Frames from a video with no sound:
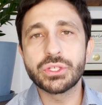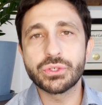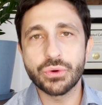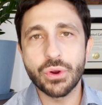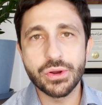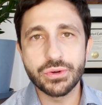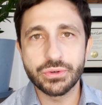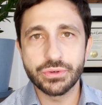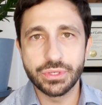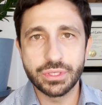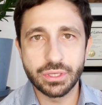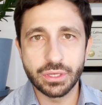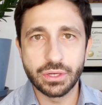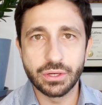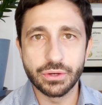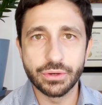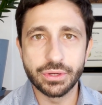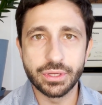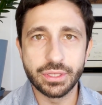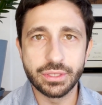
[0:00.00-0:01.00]
Treasury
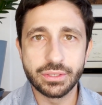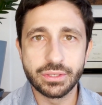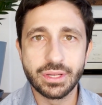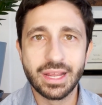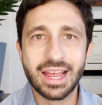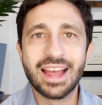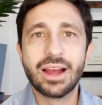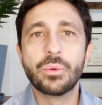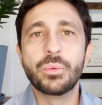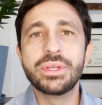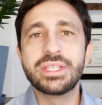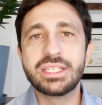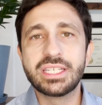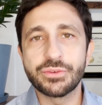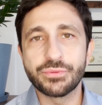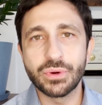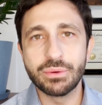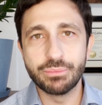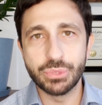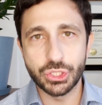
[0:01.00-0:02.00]
securities with
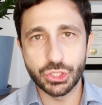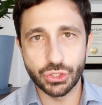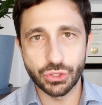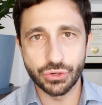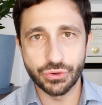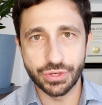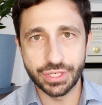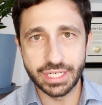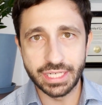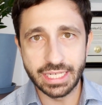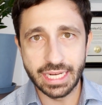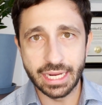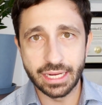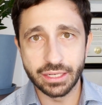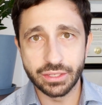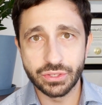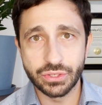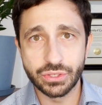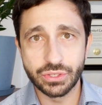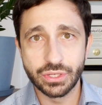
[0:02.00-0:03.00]
different maturity
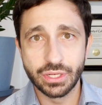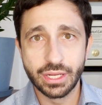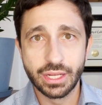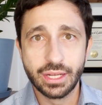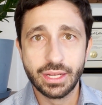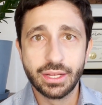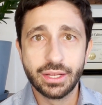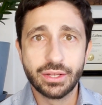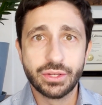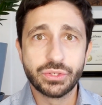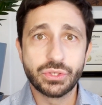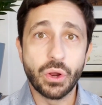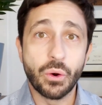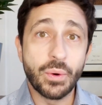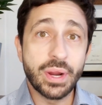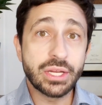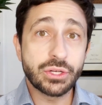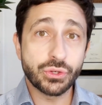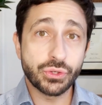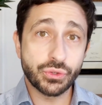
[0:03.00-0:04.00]
dates. So
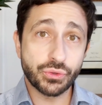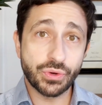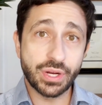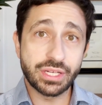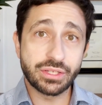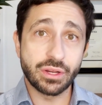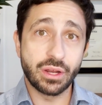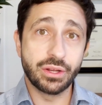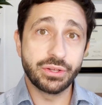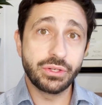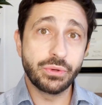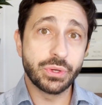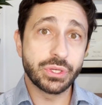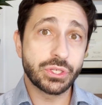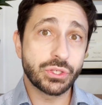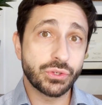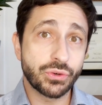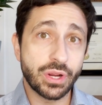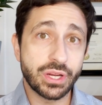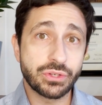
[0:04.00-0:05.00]
interest rates on
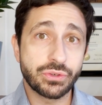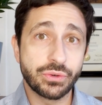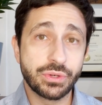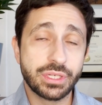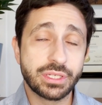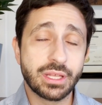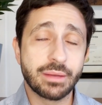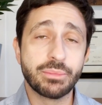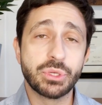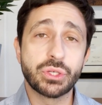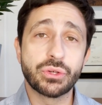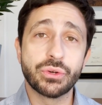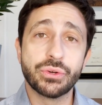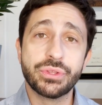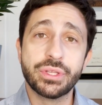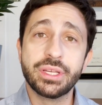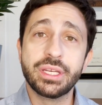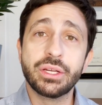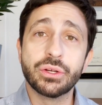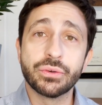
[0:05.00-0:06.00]
U.S. Treasuries that mature in
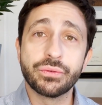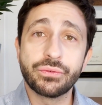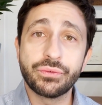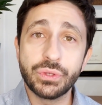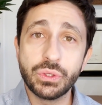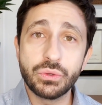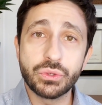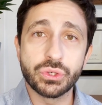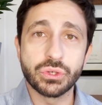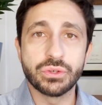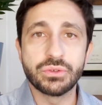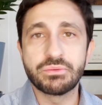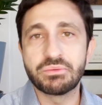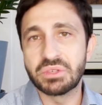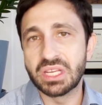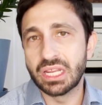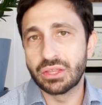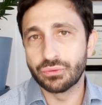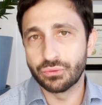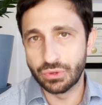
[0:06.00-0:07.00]
the near future,
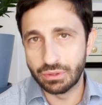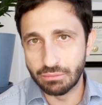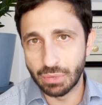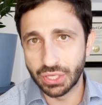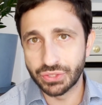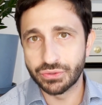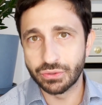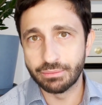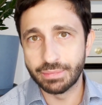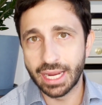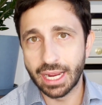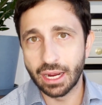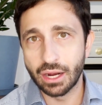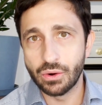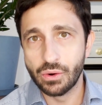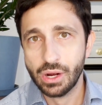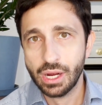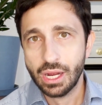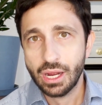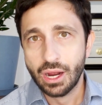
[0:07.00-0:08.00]
say 3 months from
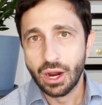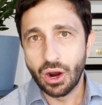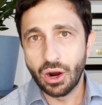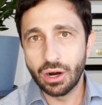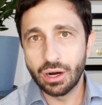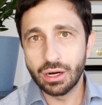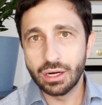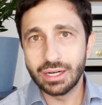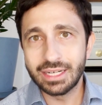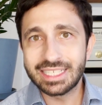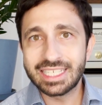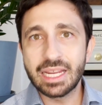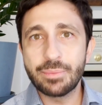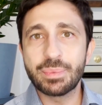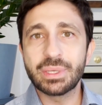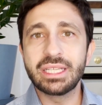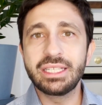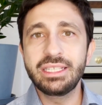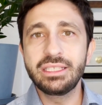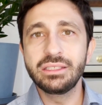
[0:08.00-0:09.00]
now, are
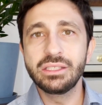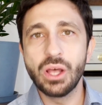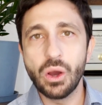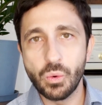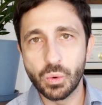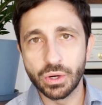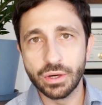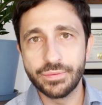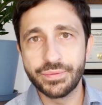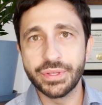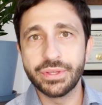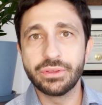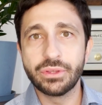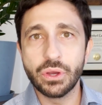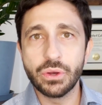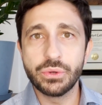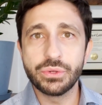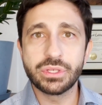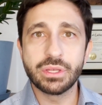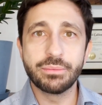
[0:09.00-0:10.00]
typically lower than
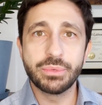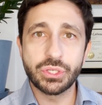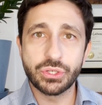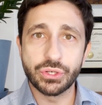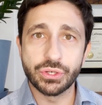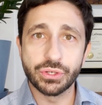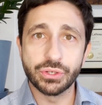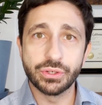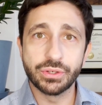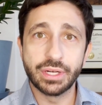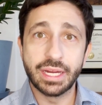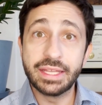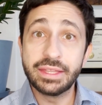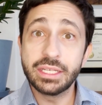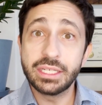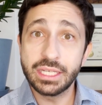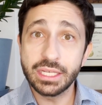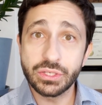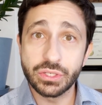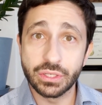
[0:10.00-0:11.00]
those that mature in the
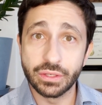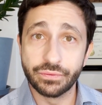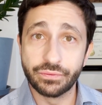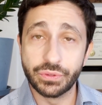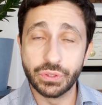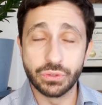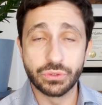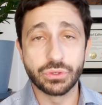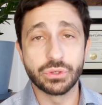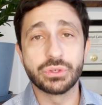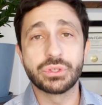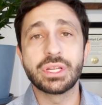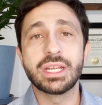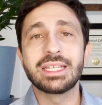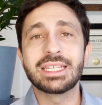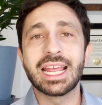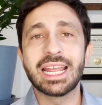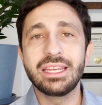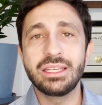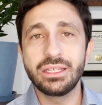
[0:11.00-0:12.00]
distant future, say
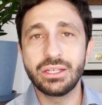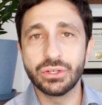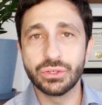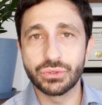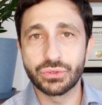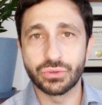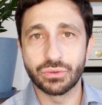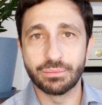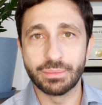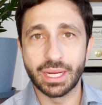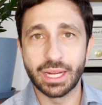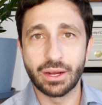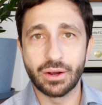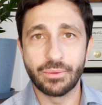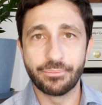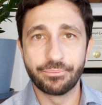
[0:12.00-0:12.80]
10 years from now.